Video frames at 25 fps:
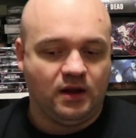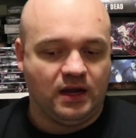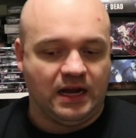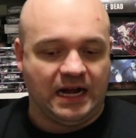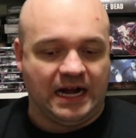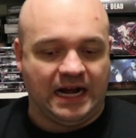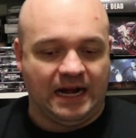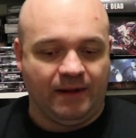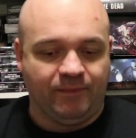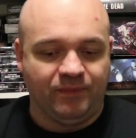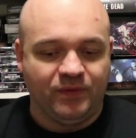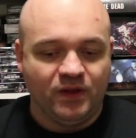
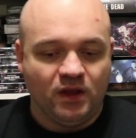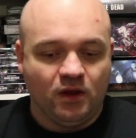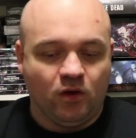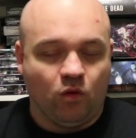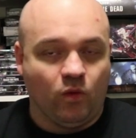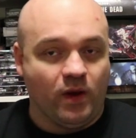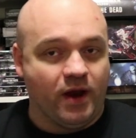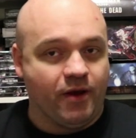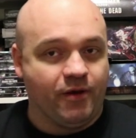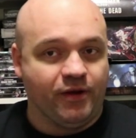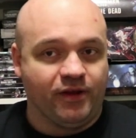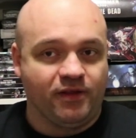Um,
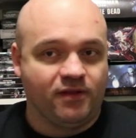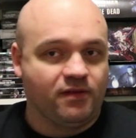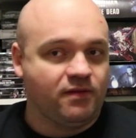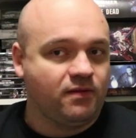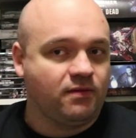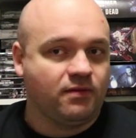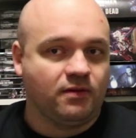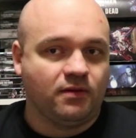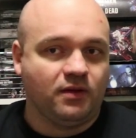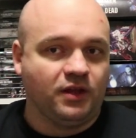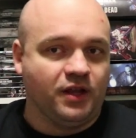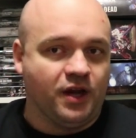
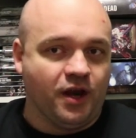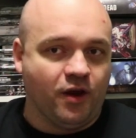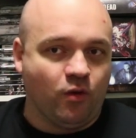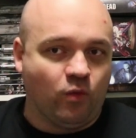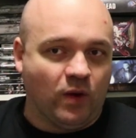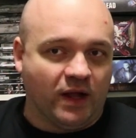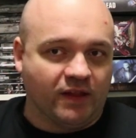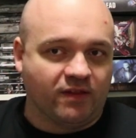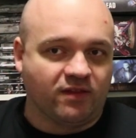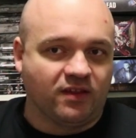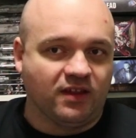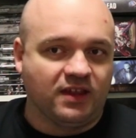whereas, you know,
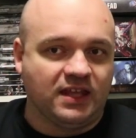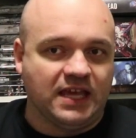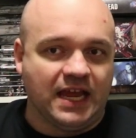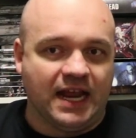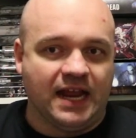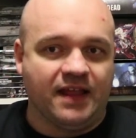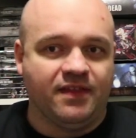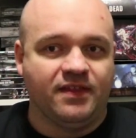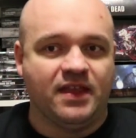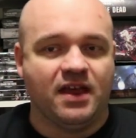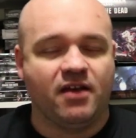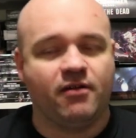once
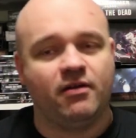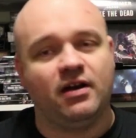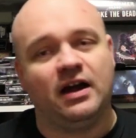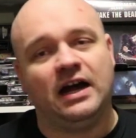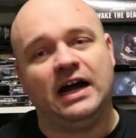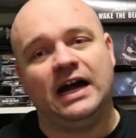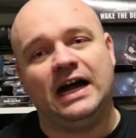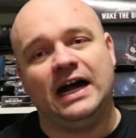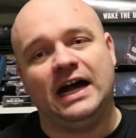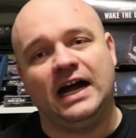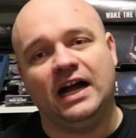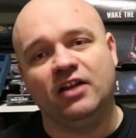again, there
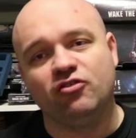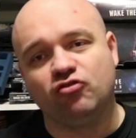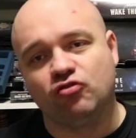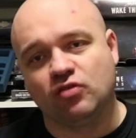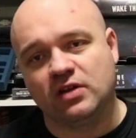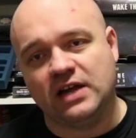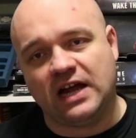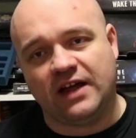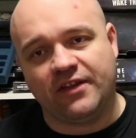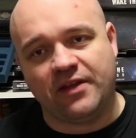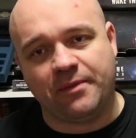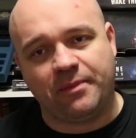are a
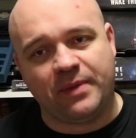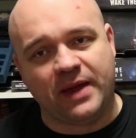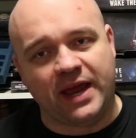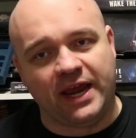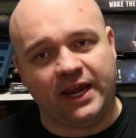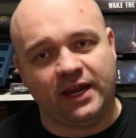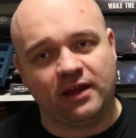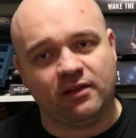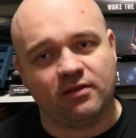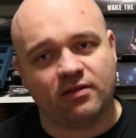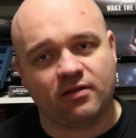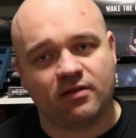hundred other
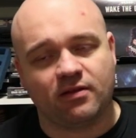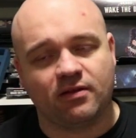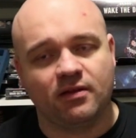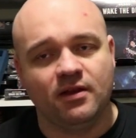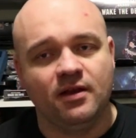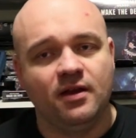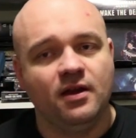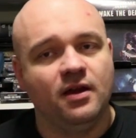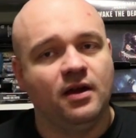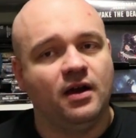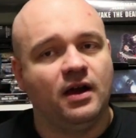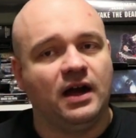paints
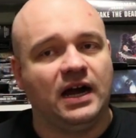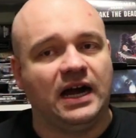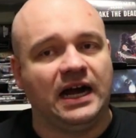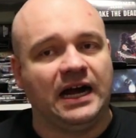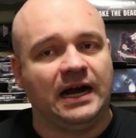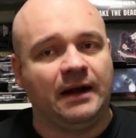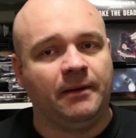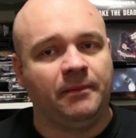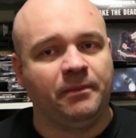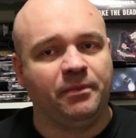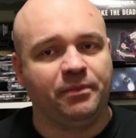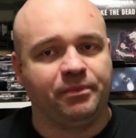
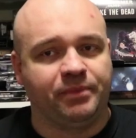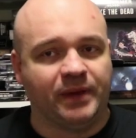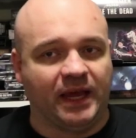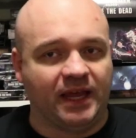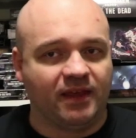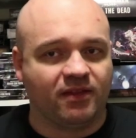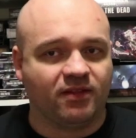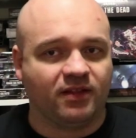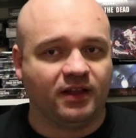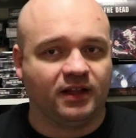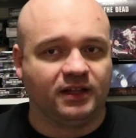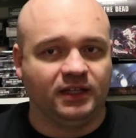um,
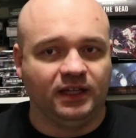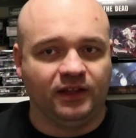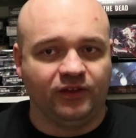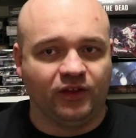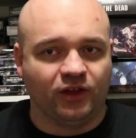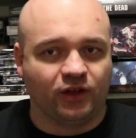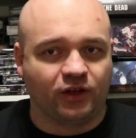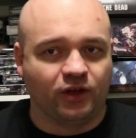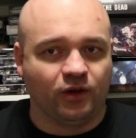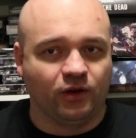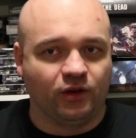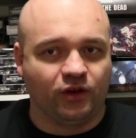basically
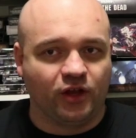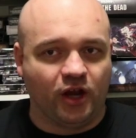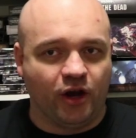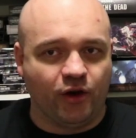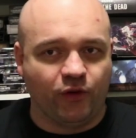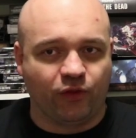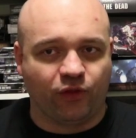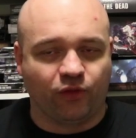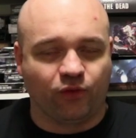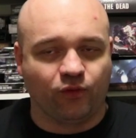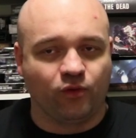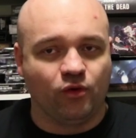that can go
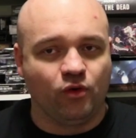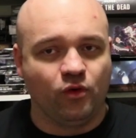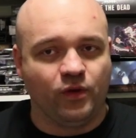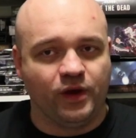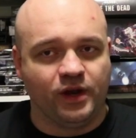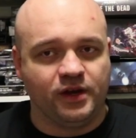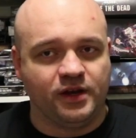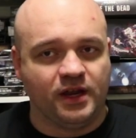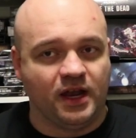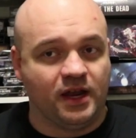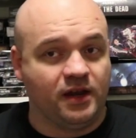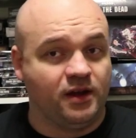through
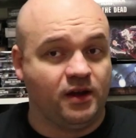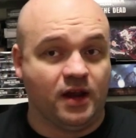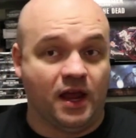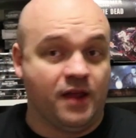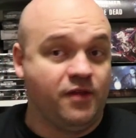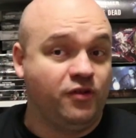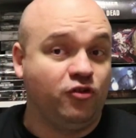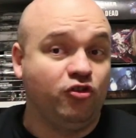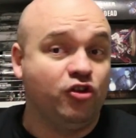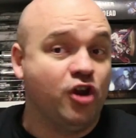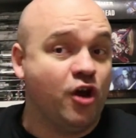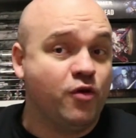and, and,
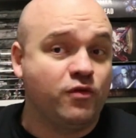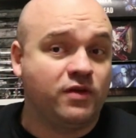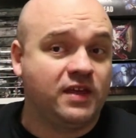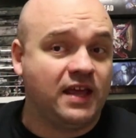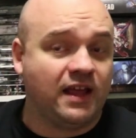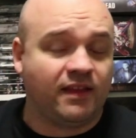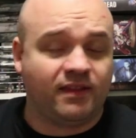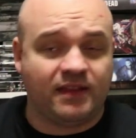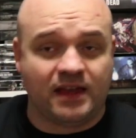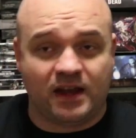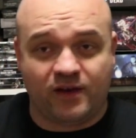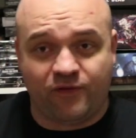and you don't
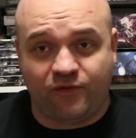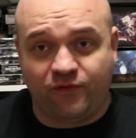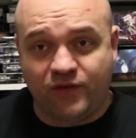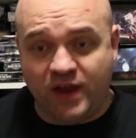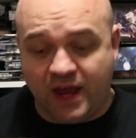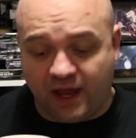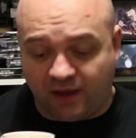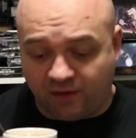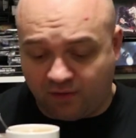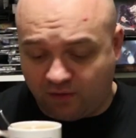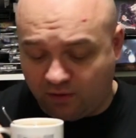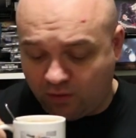get that
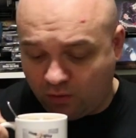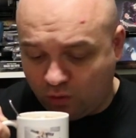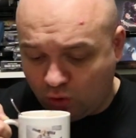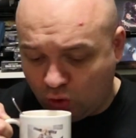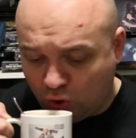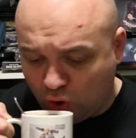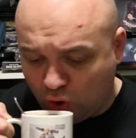effect.